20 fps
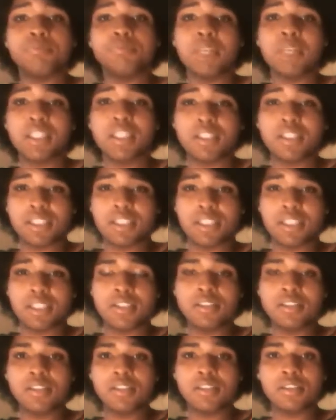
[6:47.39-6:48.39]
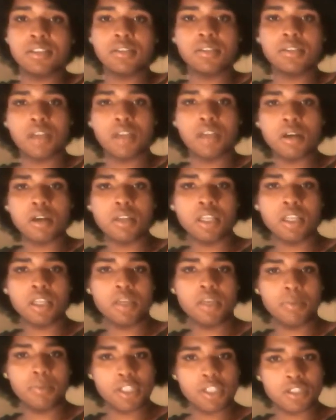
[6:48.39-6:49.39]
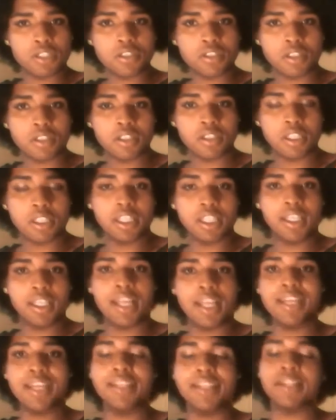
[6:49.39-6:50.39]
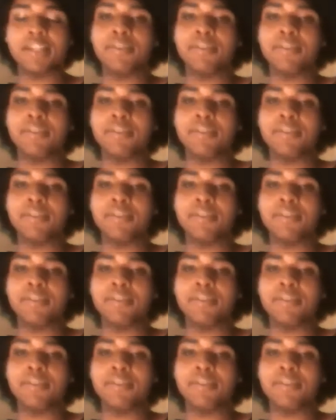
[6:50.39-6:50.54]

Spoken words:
my look is slowly but surely like,